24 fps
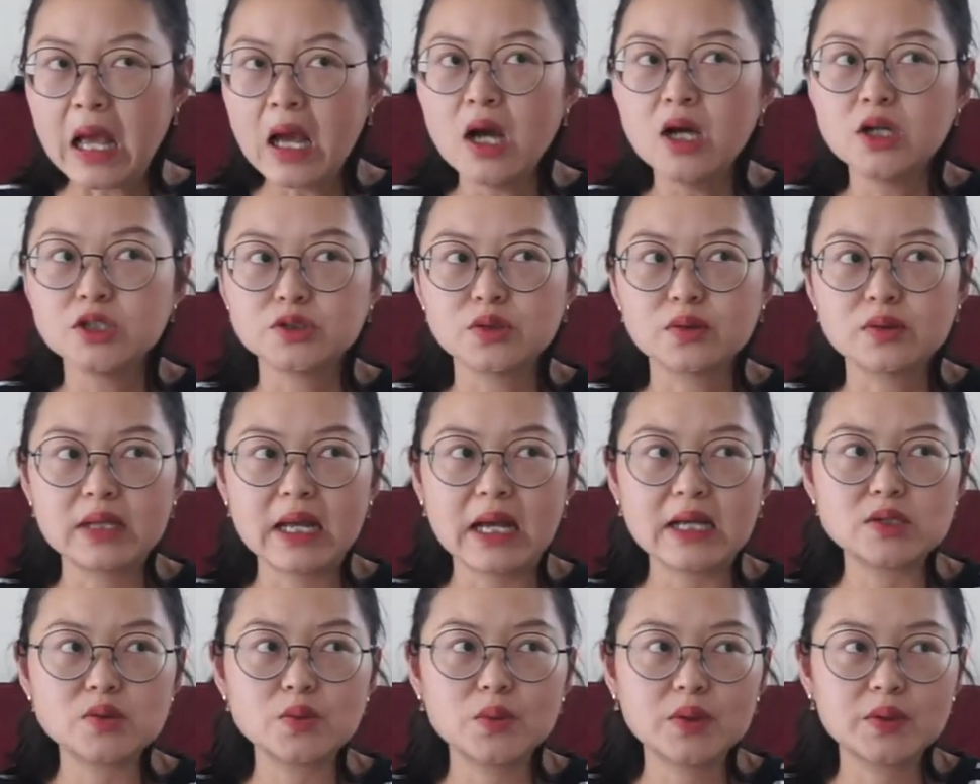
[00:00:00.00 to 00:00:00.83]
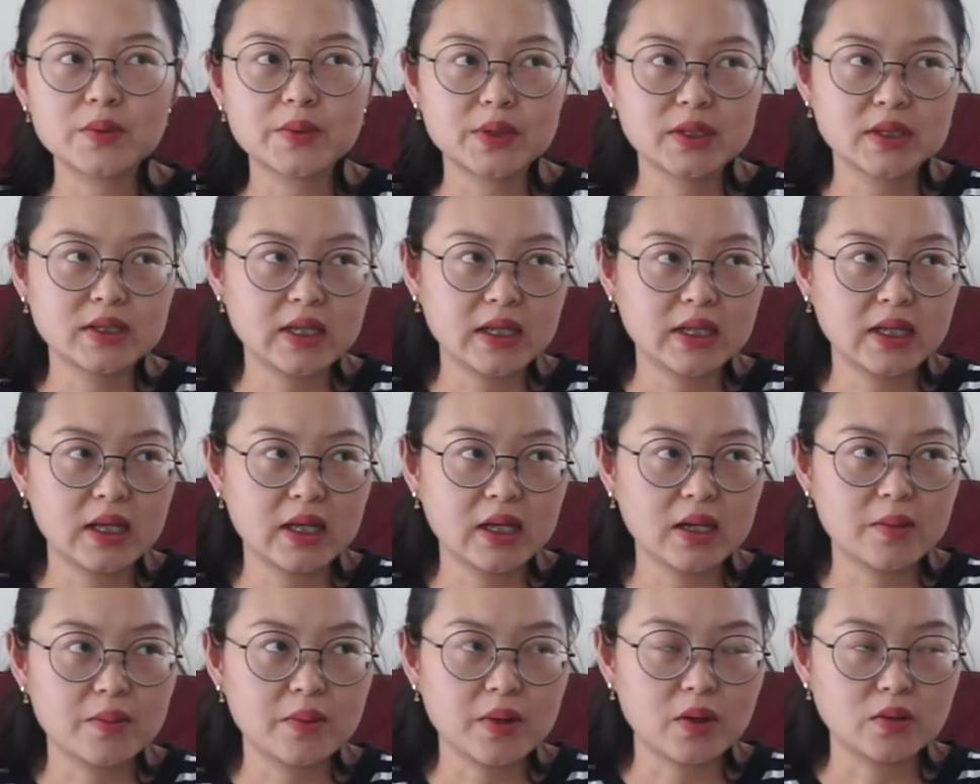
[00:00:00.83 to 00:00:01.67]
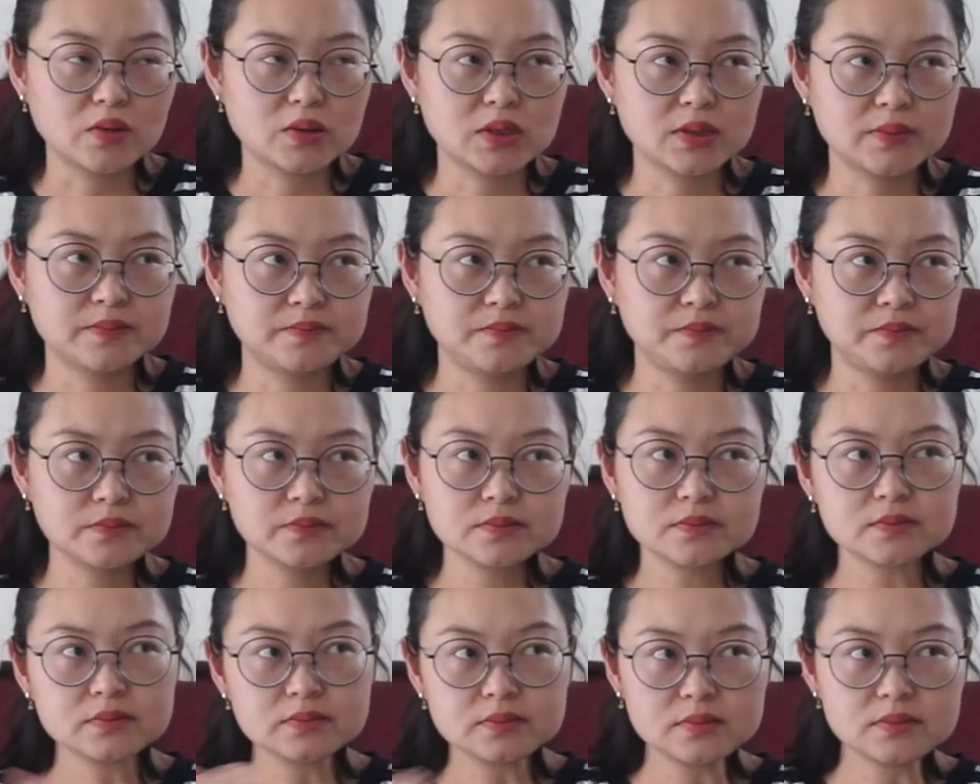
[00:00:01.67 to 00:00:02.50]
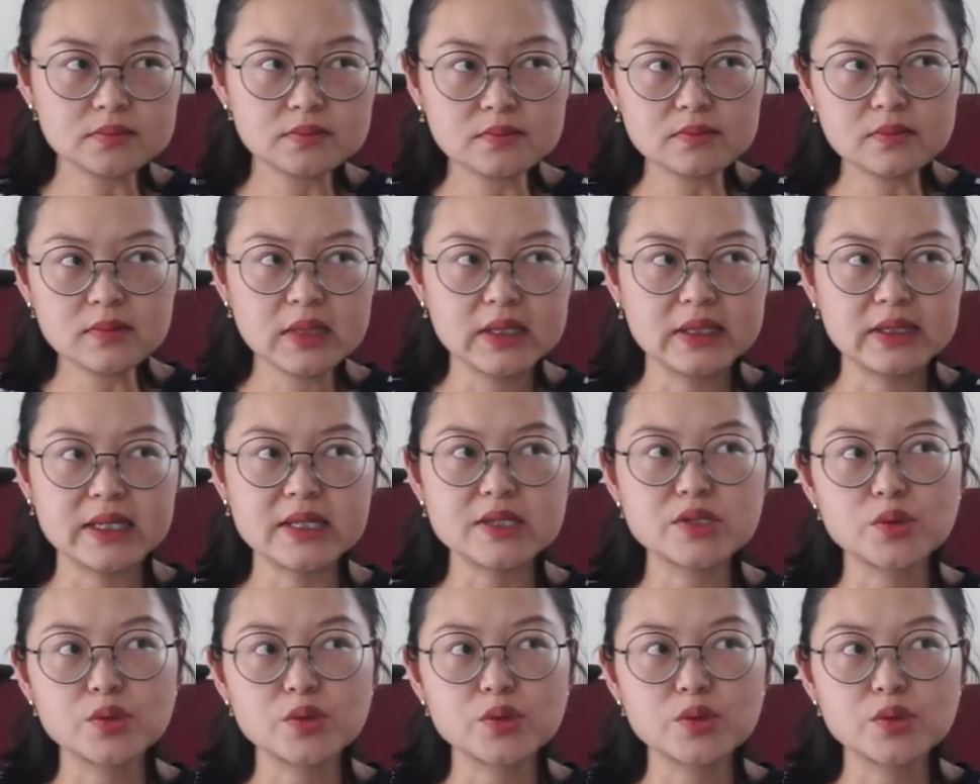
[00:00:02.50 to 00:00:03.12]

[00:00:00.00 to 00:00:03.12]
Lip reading: So that's what we're thinking about this